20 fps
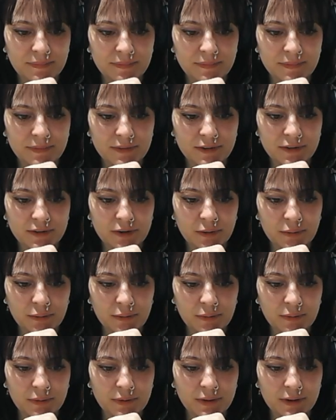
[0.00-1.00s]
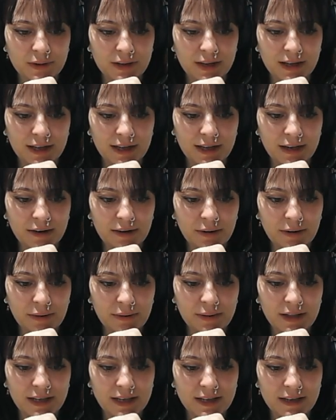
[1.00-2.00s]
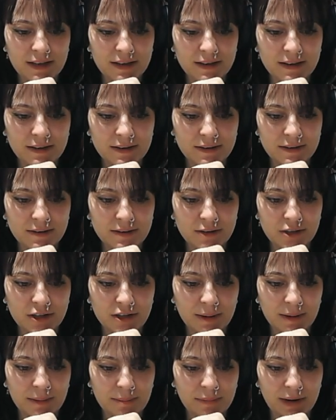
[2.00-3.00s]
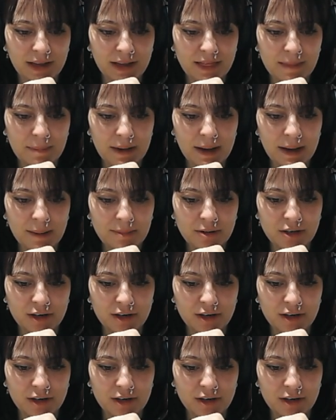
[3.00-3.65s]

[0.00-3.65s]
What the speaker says: so I don't know, like, should I break them up? Should I